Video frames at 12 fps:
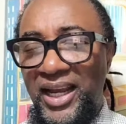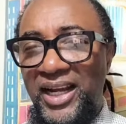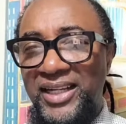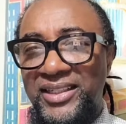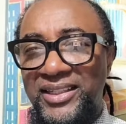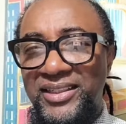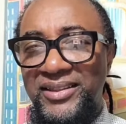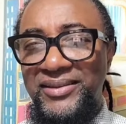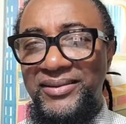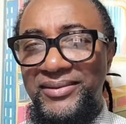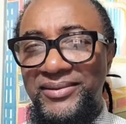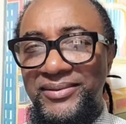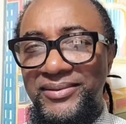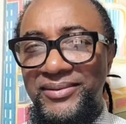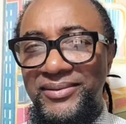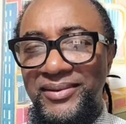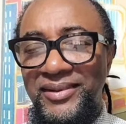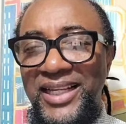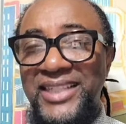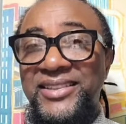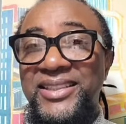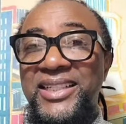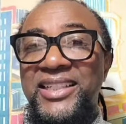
And less